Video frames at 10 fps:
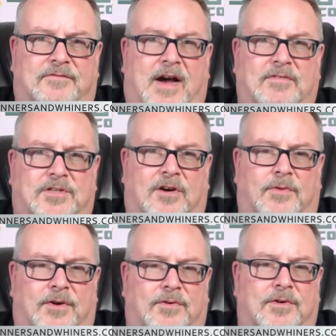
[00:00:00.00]
5-star
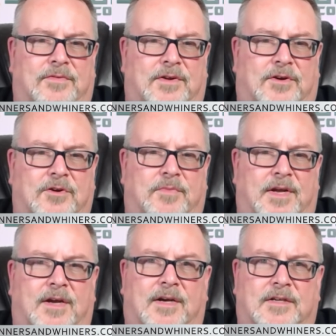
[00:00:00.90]
recruit that could
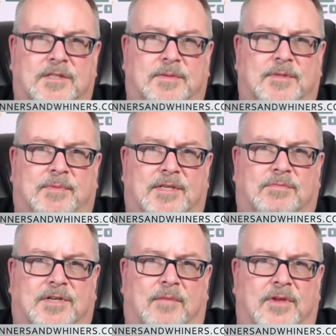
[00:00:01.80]
be spend some
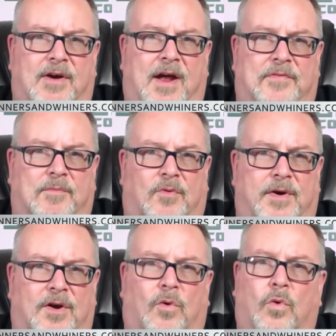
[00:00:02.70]
time there at the
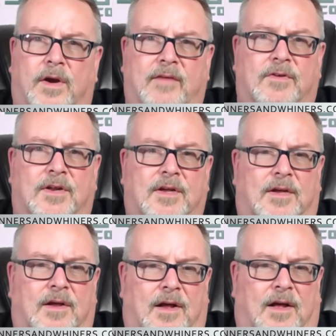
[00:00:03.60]
point or even
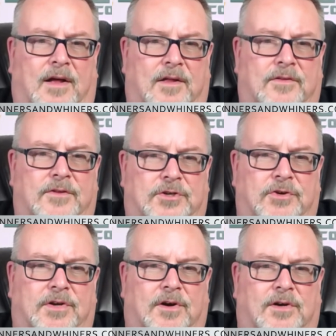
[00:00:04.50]
the
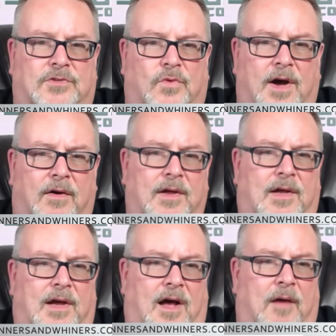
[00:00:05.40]
shooting guard as well.
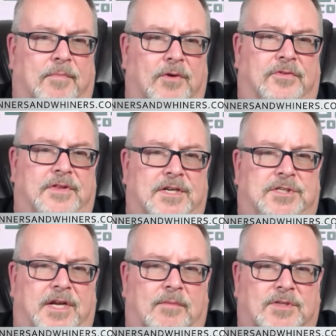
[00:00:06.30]
Both of these
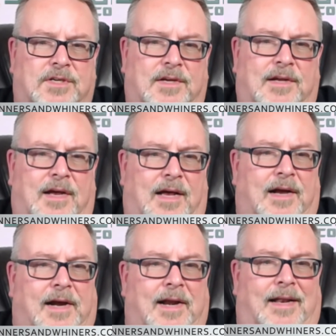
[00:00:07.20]
teams
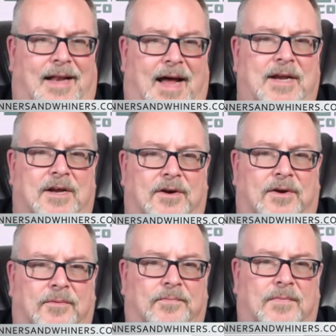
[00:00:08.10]
got a lot
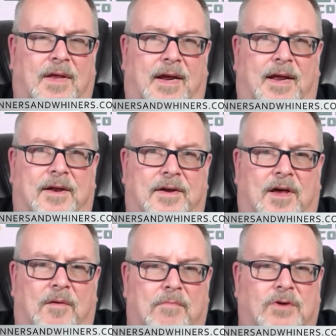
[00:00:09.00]
younger, and
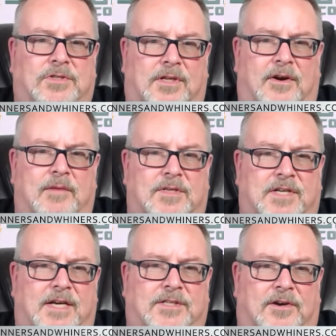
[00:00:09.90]
most glaring
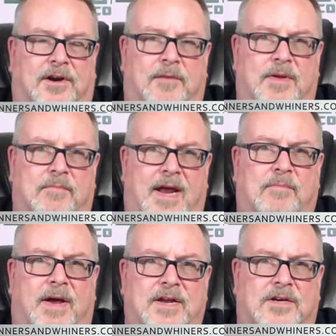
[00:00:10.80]
mistakes that are going to be made
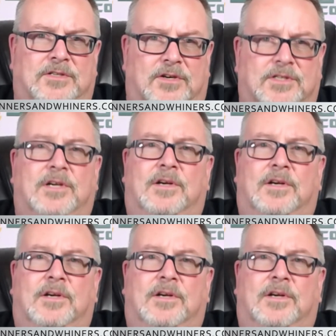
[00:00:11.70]
by youngsters